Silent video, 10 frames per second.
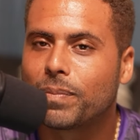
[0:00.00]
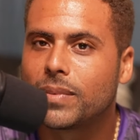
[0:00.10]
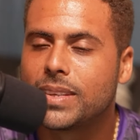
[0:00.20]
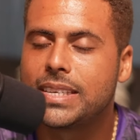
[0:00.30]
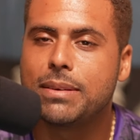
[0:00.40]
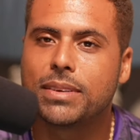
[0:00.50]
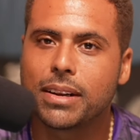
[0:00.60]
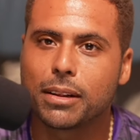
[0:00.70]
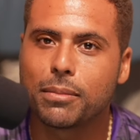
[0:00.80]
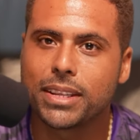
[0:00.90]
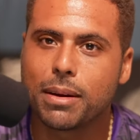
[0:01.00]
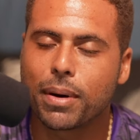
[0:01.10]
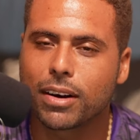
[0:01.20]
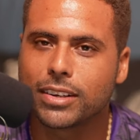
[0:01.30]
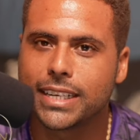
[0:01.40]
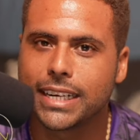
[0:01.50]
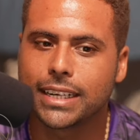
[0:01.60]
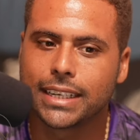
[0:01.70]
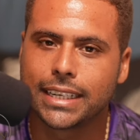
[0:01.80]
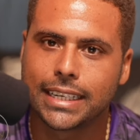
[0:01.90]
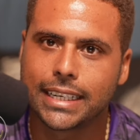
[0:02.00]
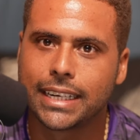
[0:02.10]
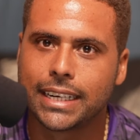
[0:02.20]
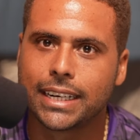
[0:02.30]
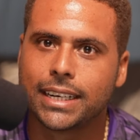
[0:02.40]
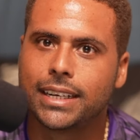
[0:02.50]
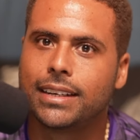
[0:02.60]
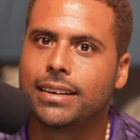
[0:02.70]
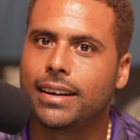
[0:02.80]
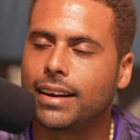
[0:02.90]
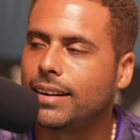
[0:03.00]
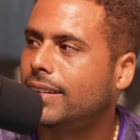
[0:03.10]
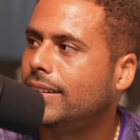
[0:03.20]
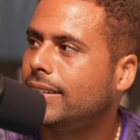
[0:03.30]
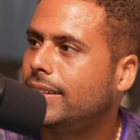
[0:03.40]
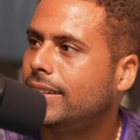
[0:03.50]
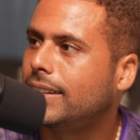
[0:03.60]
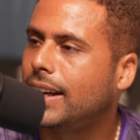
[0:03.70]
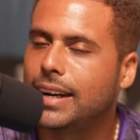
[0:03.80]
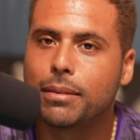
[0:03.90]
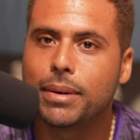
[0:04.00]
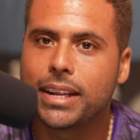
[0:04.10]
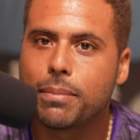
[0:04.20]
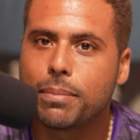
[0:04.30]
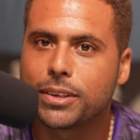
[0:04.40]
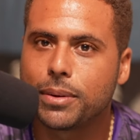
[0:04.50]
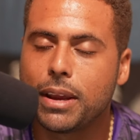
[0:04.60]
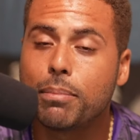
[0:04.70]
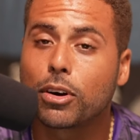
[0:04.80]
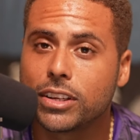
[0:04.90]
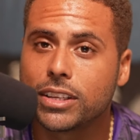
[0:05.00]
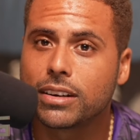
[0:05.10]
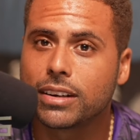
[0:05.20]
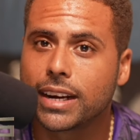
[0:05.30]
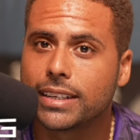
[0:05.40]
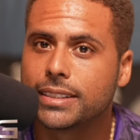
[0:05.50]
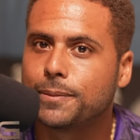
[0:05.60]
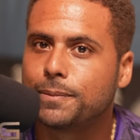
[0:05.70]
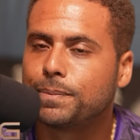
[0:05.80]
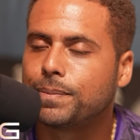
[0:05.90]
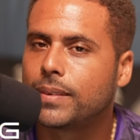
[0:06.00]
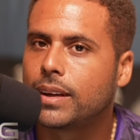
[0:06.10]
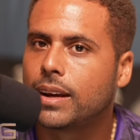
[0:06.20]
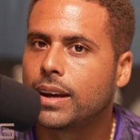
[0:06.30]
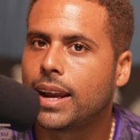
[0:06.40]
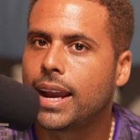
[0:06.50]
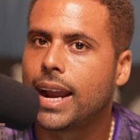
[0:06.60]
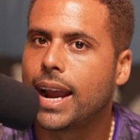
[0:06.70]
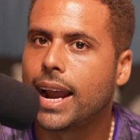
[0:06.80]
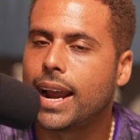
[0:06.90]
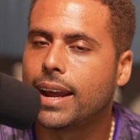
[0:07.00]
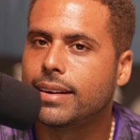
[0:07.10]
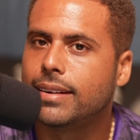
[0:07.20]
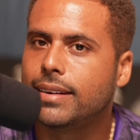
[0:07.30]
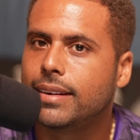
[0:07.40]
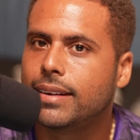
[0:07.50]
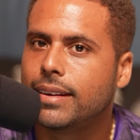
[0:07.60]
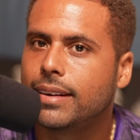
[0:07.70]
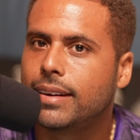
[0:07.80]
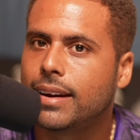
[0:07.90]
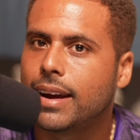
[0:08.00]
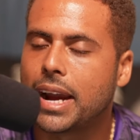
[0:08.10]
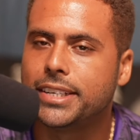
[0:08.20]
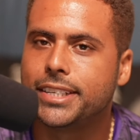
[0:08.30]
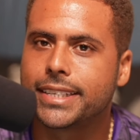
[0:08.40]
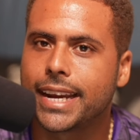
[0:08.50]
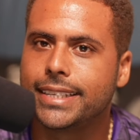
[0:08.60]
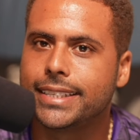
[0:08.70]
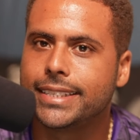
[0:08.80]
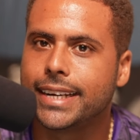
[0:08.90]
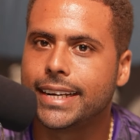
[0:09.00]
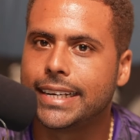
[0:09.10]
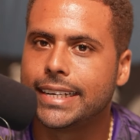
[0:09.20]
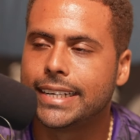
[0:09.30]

Seems a little bit hypocritical. Eh? A little bit hypocritical, guys. And I'd just like to say,